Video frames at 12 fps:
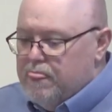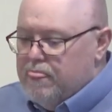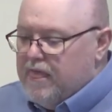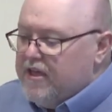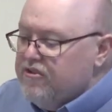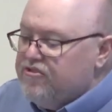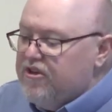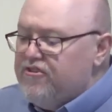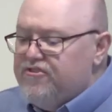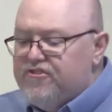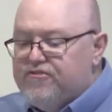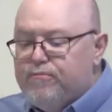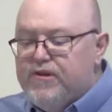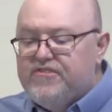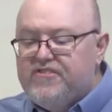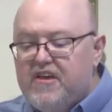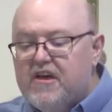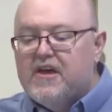In Judges, we
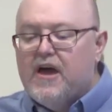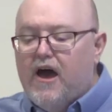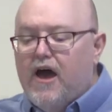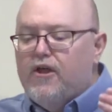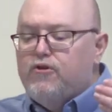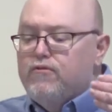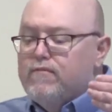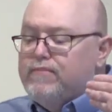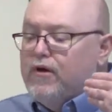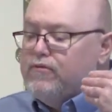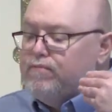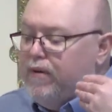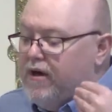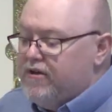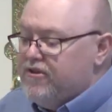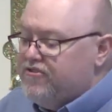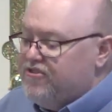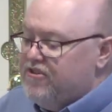see a God who both
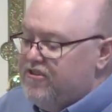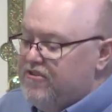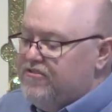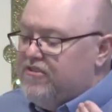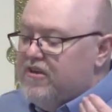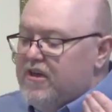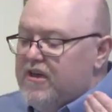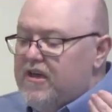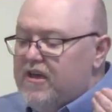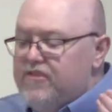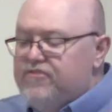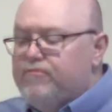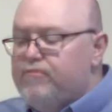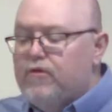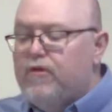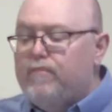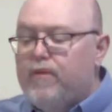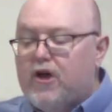punishes
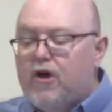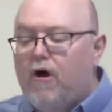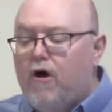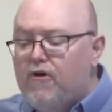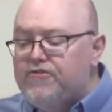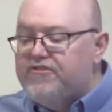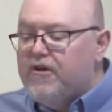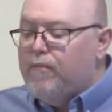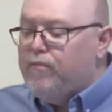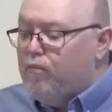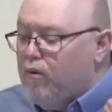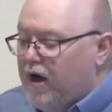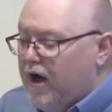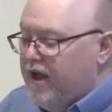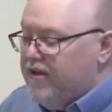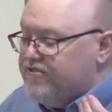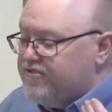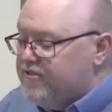Israel but calls up
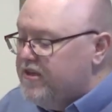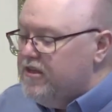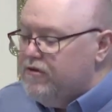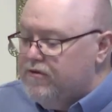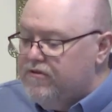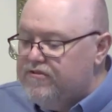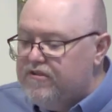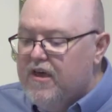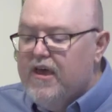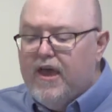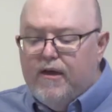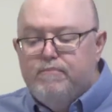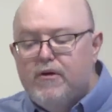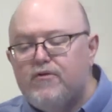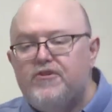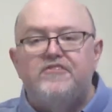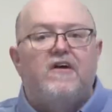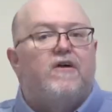wise leaders and
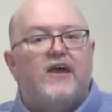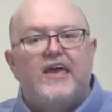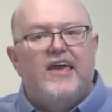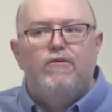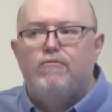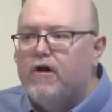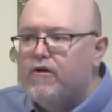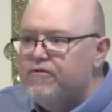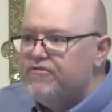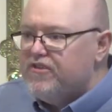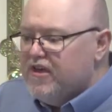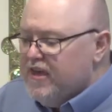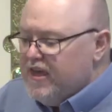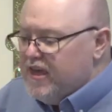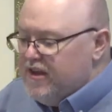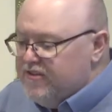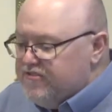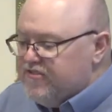military heroes in
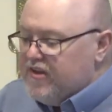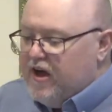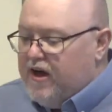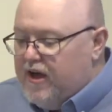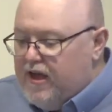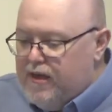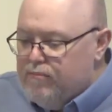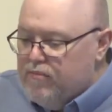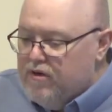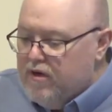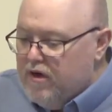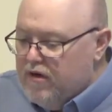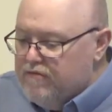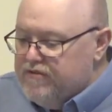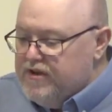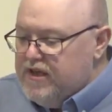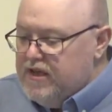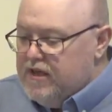its time of
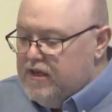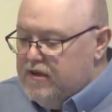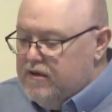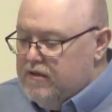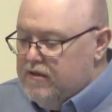need.